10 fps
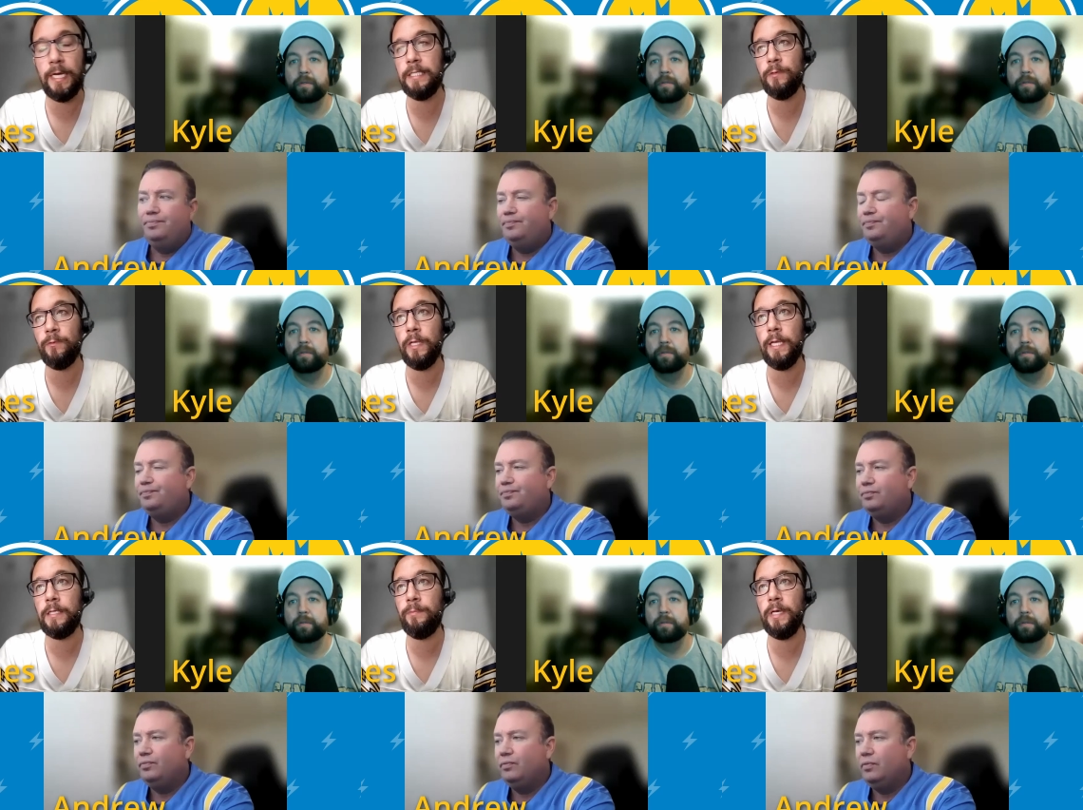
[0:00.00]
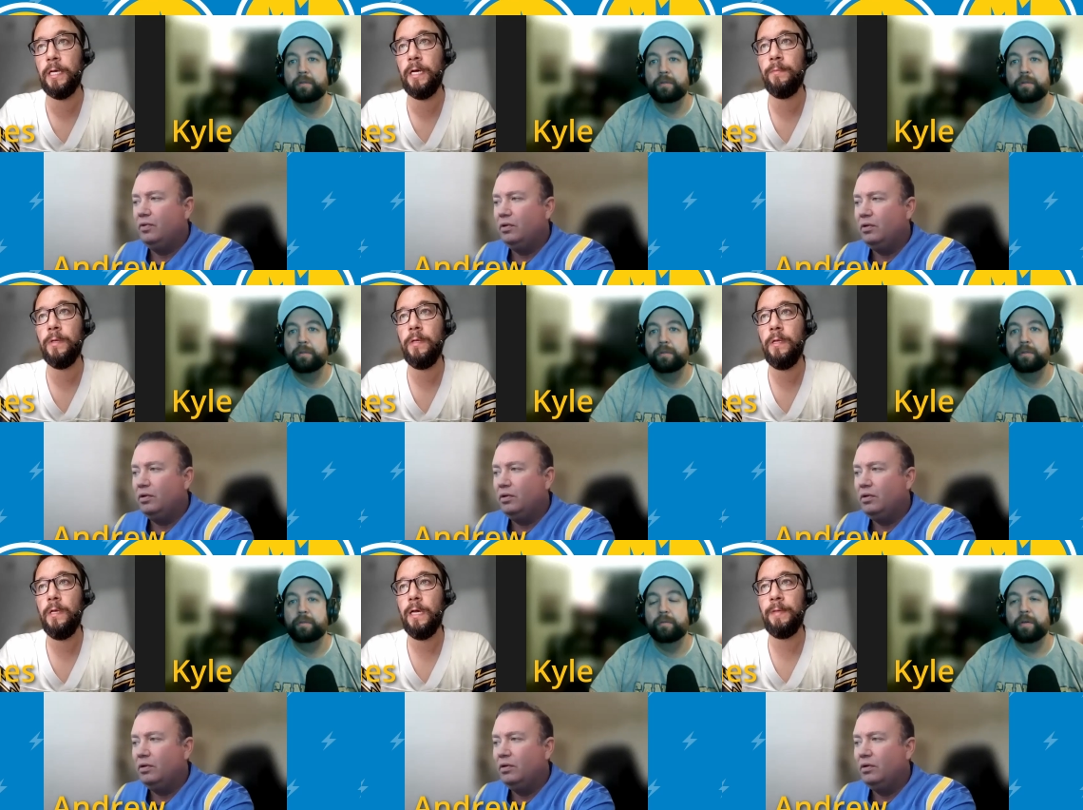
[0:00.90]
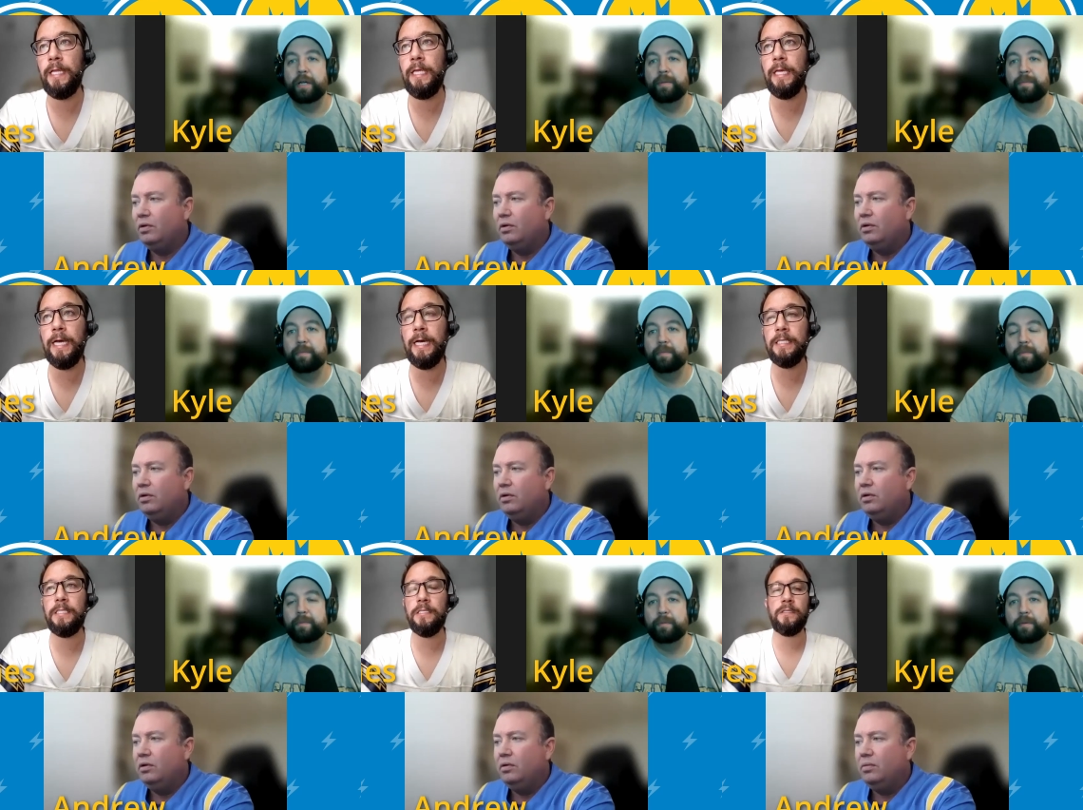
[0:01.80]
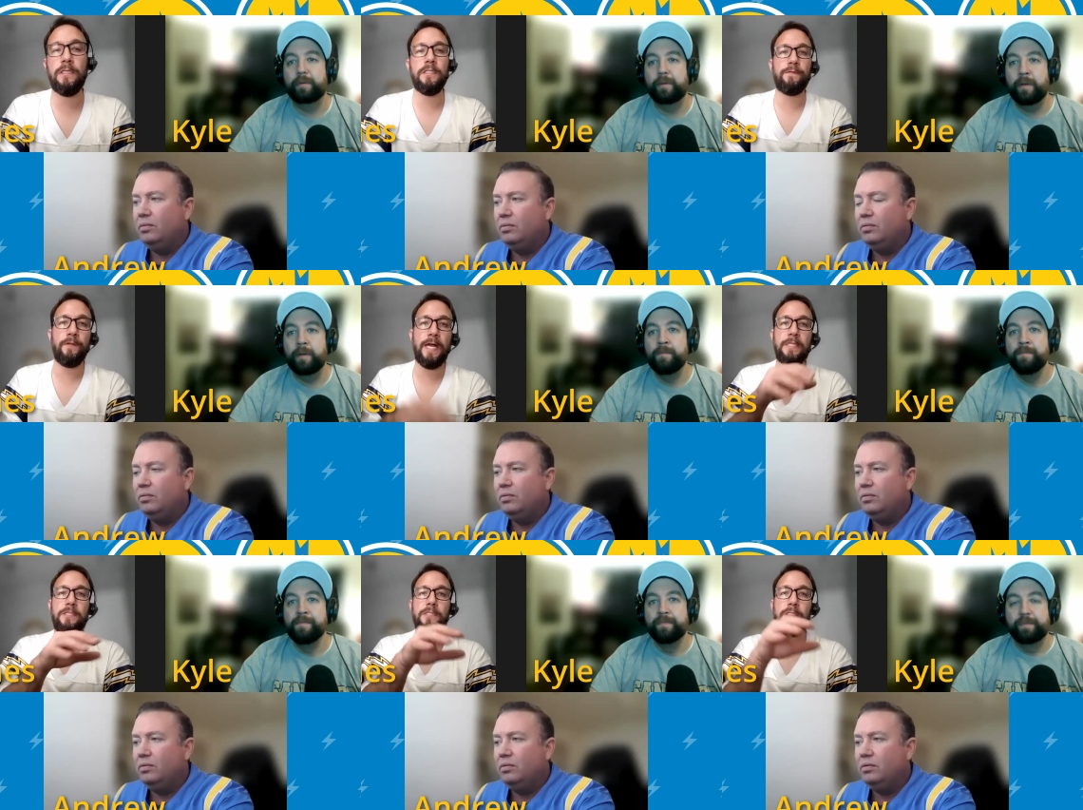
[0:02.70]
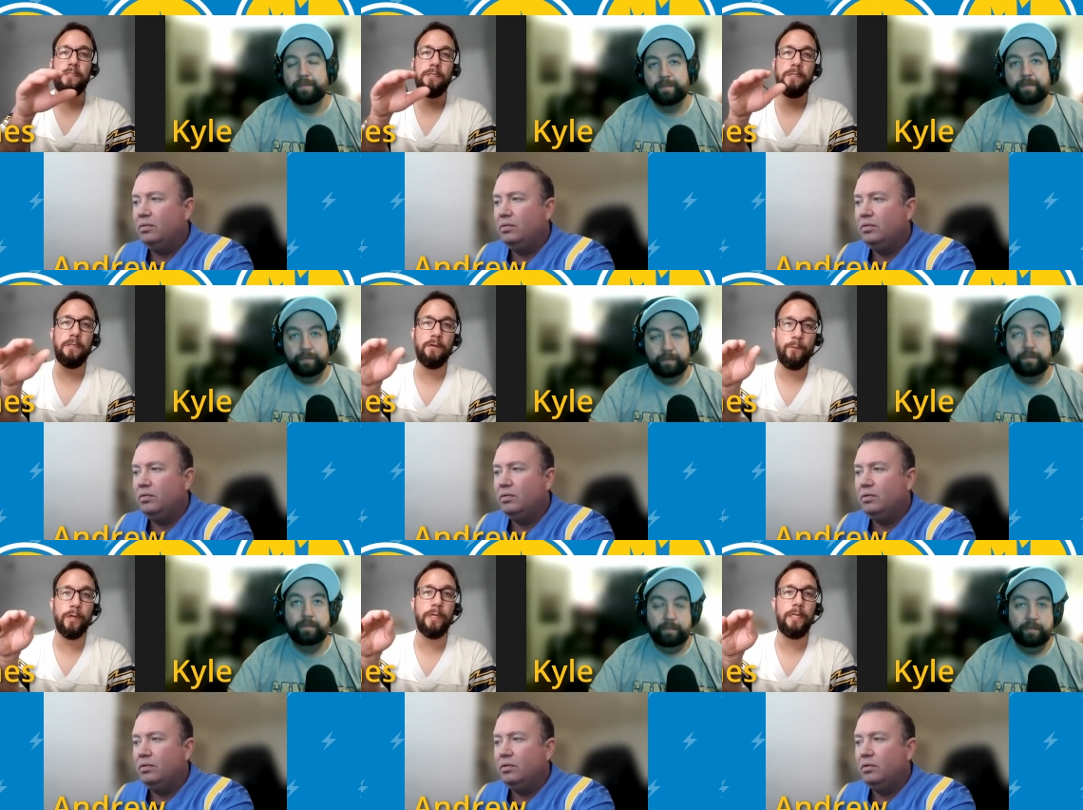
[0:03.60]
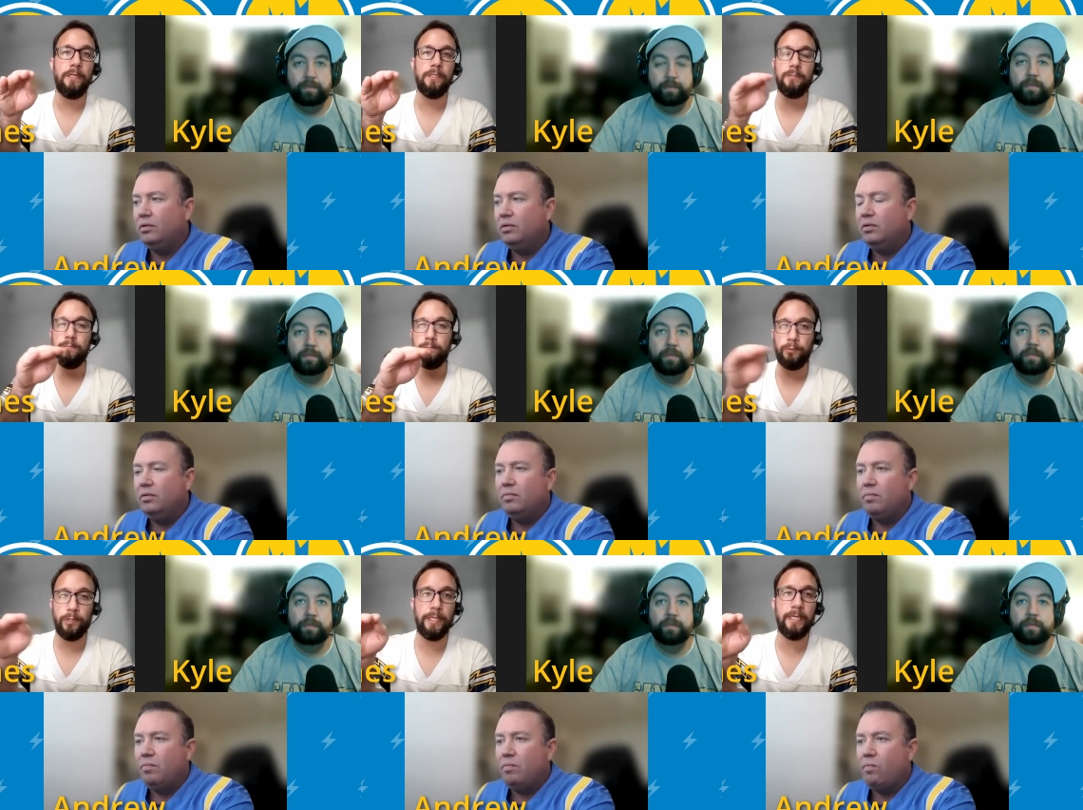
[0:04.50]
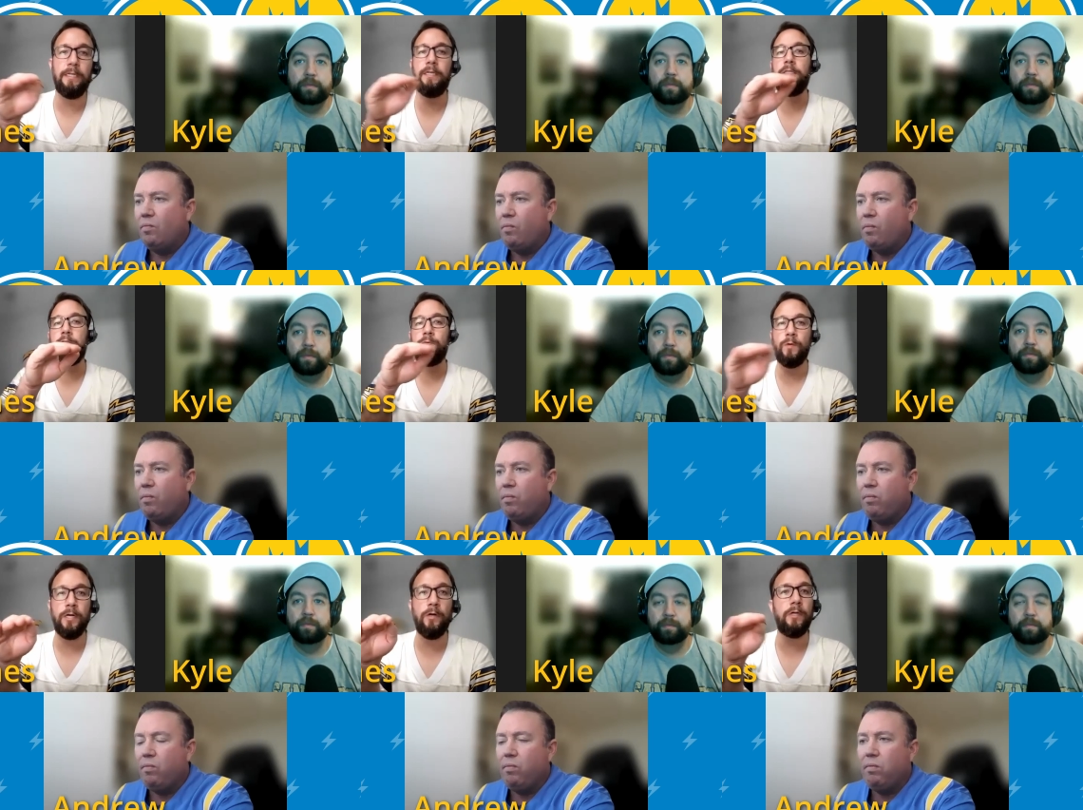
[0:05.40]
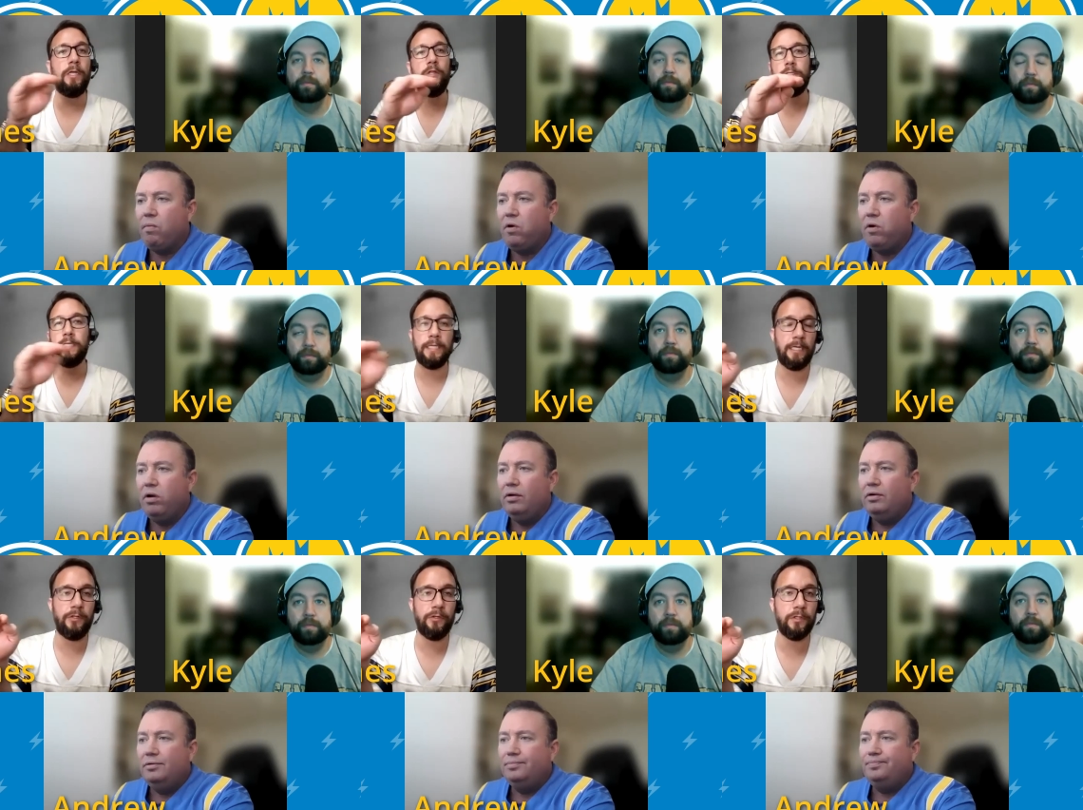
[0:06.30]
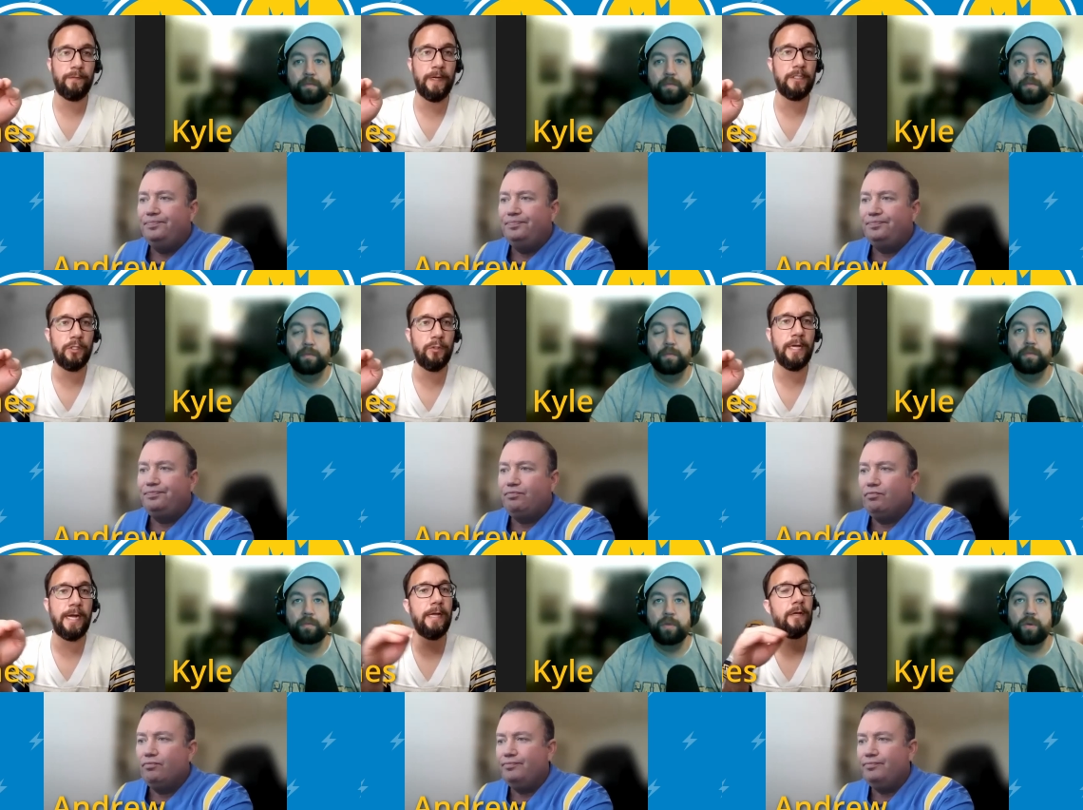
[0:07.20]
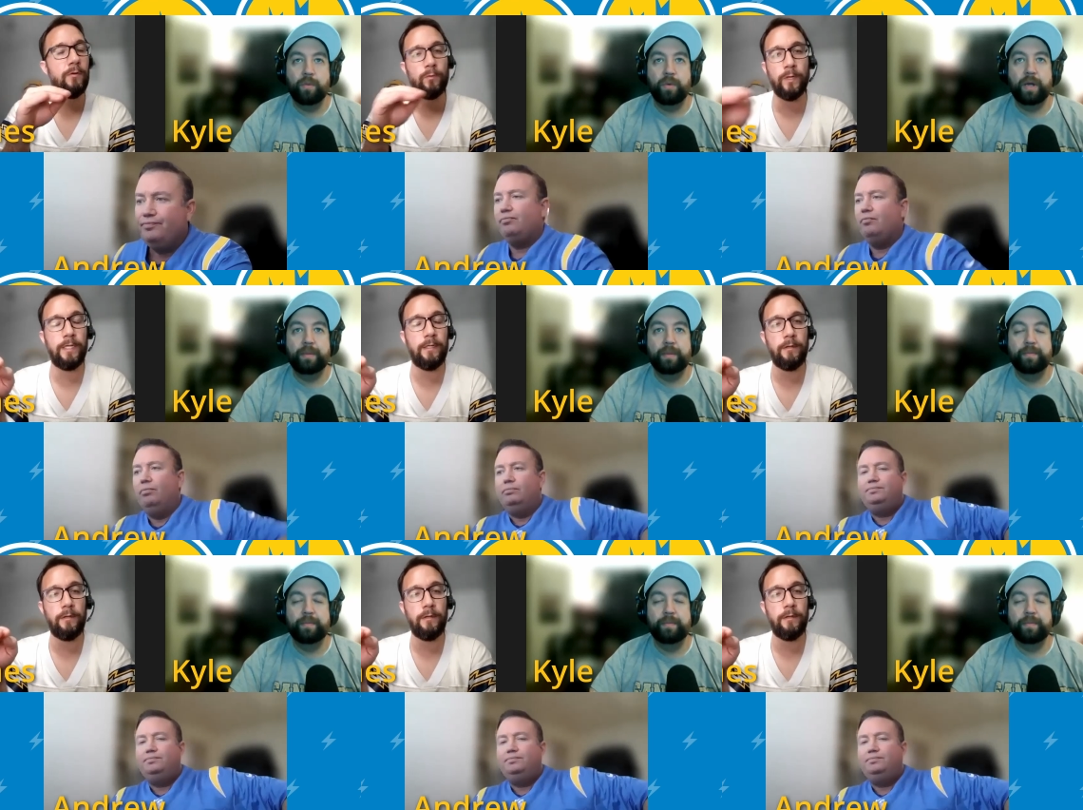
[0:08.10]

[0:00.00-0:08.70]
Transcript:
Speaker 1: guys that we'd like to pick up? I mean, right. he has his his flashes of where he's brilliant and does well. He looks like that clear defined two guy, great right.